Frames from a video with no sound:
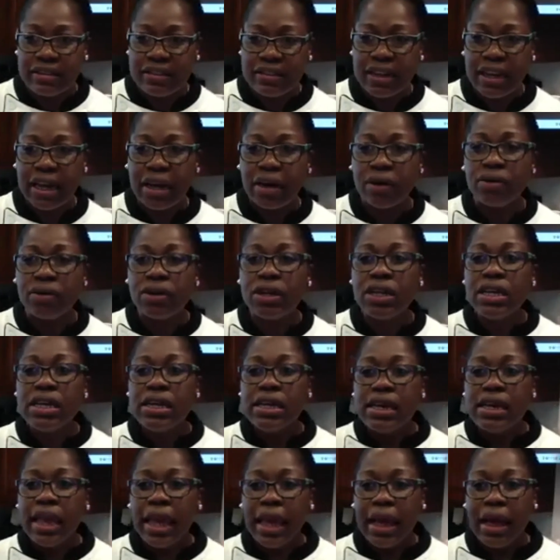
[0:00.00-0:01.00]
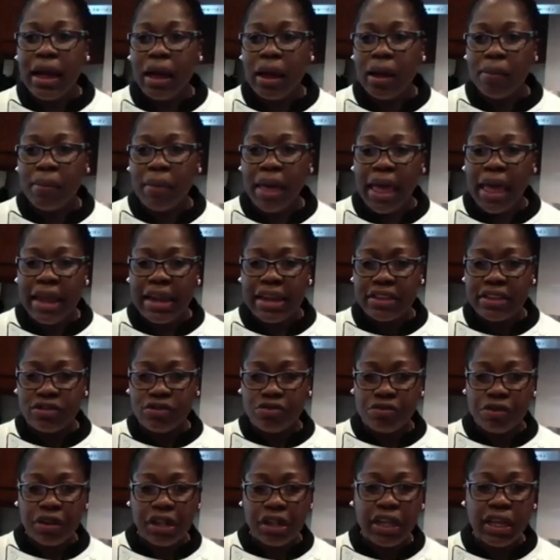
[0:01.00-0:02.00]
down and is
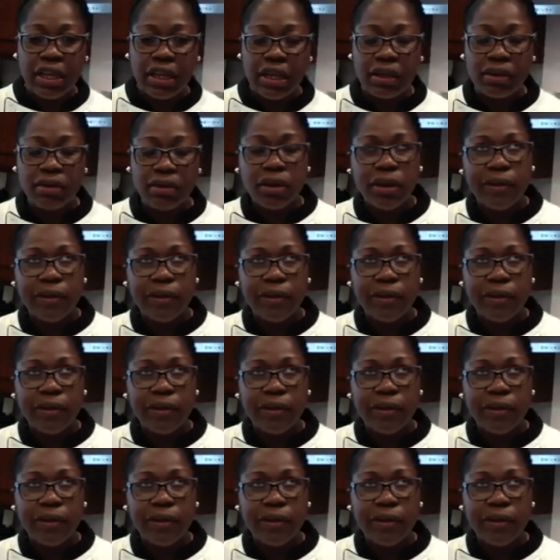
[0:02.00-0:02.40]
really